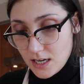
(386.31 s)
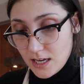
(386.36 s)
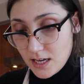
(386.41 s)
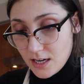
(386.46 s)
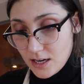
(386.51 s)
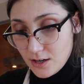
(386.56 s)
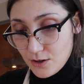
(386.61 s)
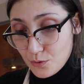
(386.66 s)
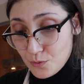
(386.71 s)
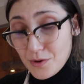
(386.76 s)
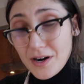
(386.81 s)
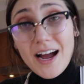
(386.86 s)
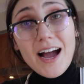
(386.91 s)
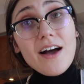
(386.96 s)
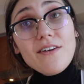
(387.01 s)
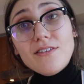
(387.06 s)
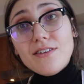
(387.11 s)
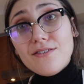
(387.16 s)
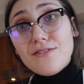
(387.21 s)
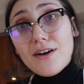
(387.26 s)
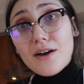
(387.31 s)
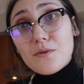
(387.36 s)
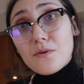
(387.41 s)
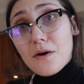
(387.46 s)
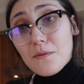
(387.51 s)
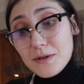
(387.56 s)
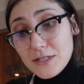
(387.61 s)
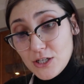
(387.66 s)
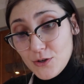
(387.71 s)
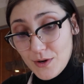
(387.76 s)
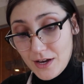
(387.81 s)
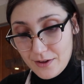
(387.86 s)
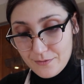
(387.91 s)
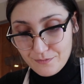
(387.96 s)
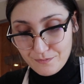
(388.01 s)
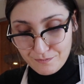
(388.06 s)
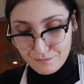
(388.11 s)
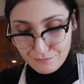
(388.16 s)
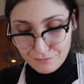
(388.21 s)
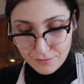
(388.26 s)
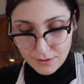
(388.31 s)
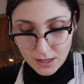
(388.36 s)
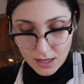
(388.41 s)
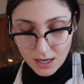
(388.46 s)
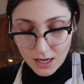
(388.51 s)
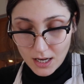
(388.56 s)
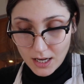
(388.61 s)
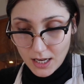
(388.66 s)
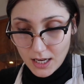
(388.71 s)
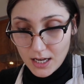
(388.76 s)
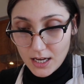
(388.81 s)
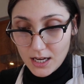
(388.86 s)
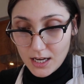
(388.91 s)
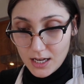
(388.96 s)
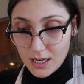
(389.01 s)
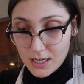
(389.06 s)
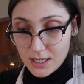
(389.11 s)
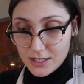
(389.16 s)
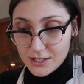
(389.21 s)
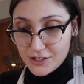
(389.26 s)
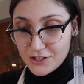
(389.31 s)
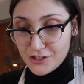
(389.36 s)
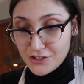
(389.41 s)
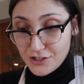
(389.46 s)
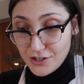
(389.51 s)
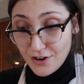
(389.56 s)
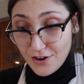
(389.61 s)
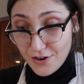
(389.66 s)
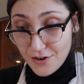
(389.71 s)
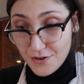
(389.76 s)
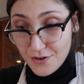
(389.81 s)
and we're having fun while we do it. So